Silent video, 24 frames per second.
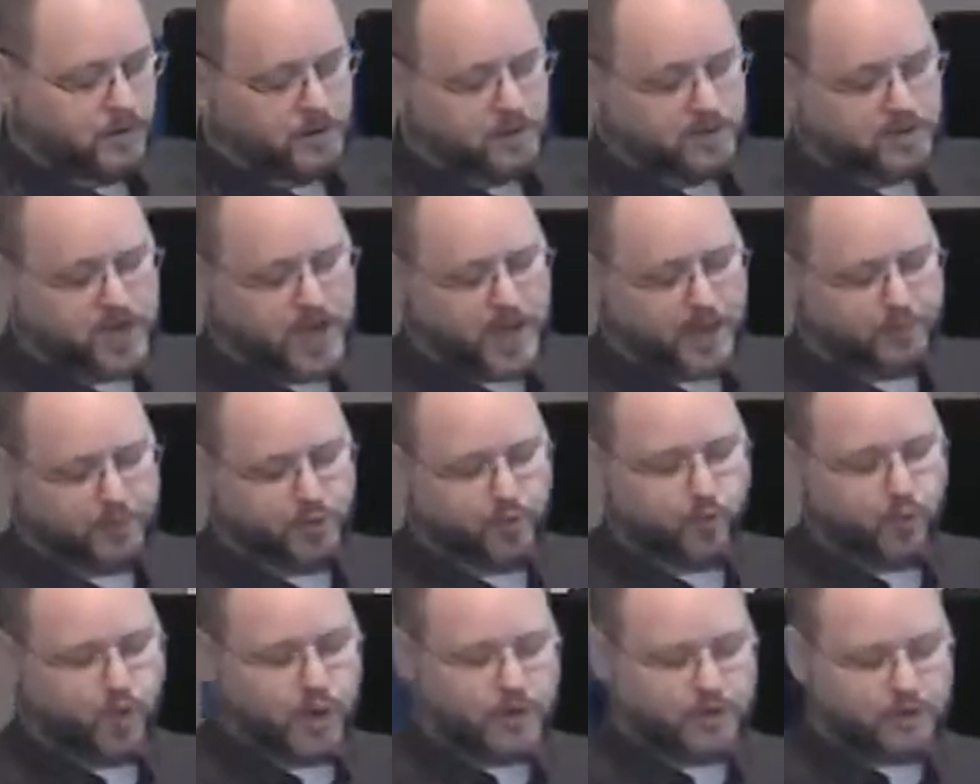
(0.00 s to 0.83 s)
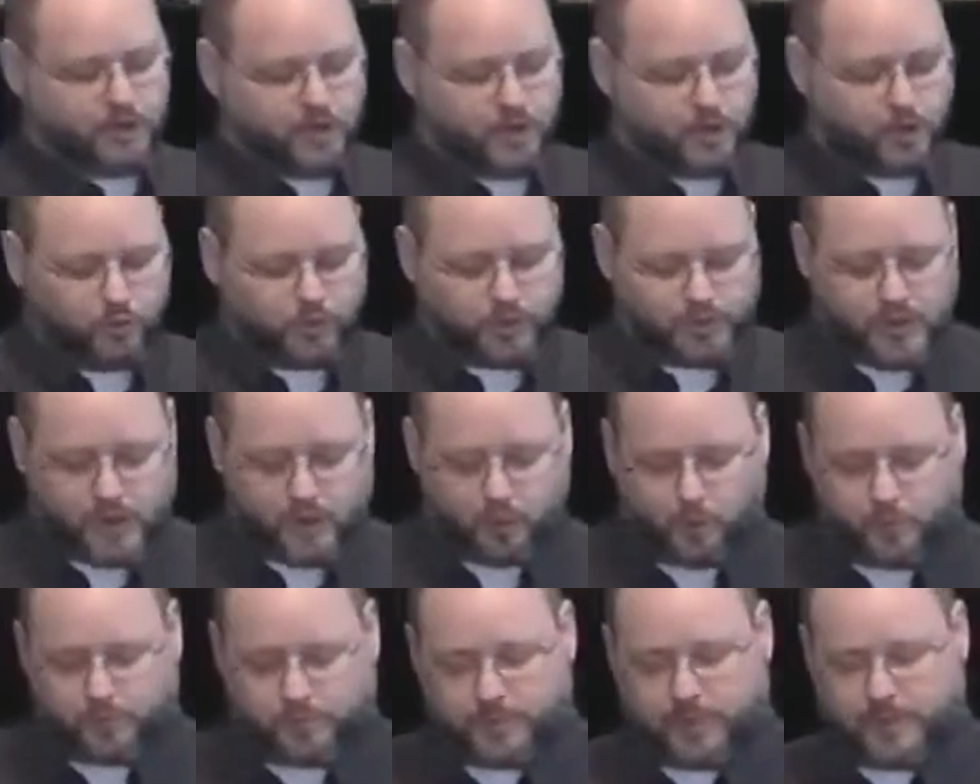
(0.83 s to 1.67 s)
chapter 1. Turn with
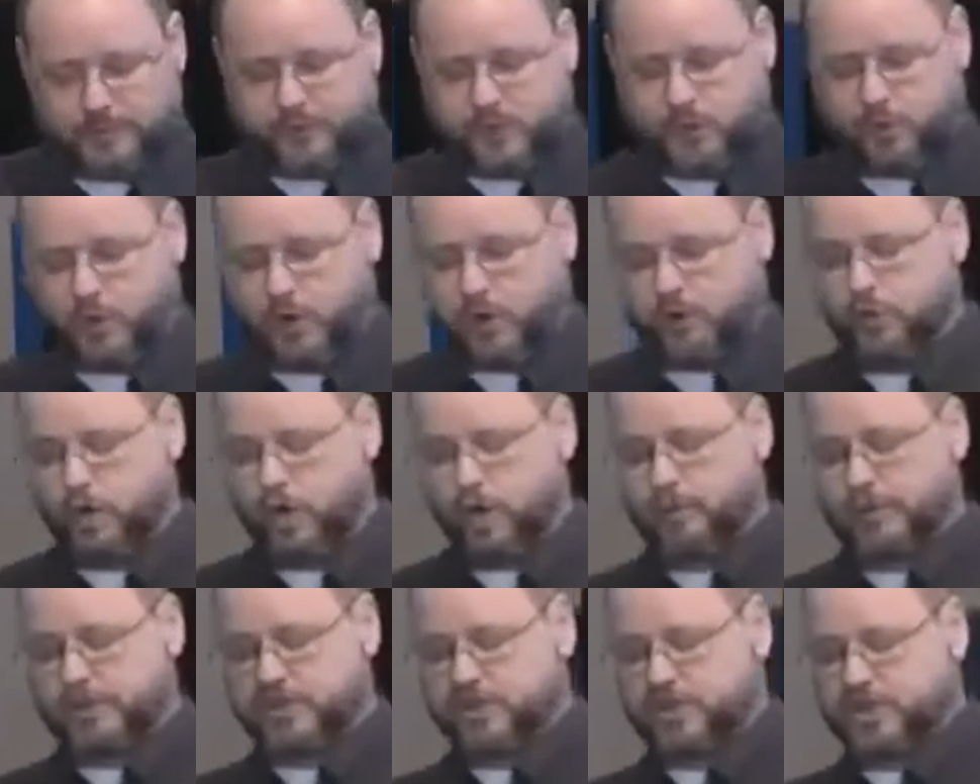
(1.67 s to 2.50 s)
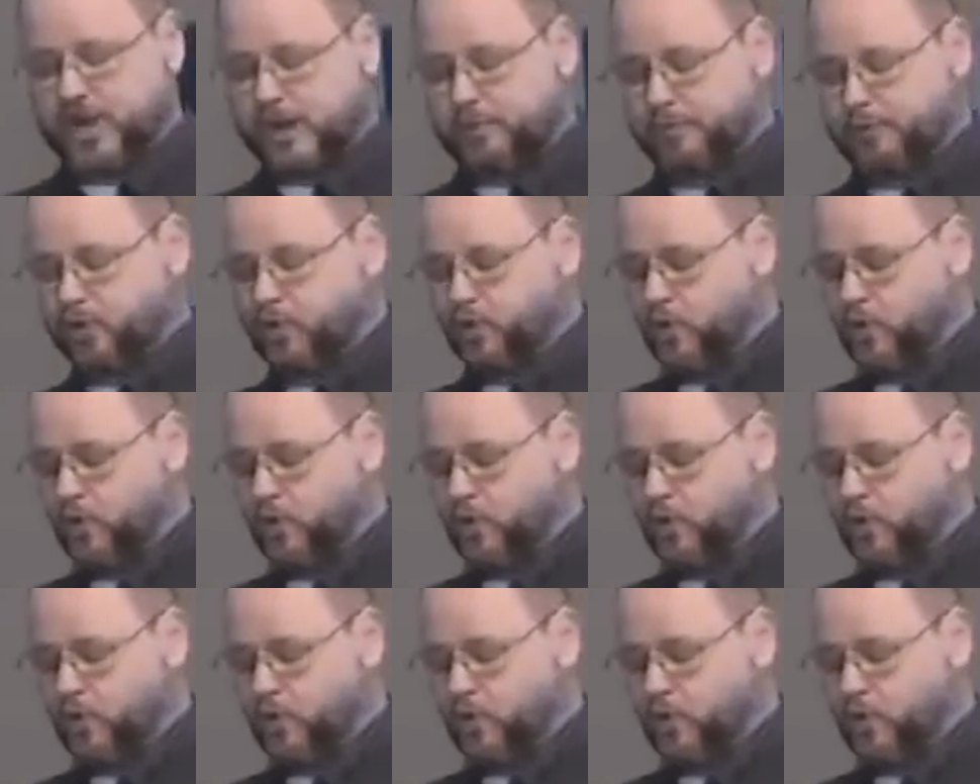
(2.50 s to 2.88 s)
there with me if you would. Romans chapter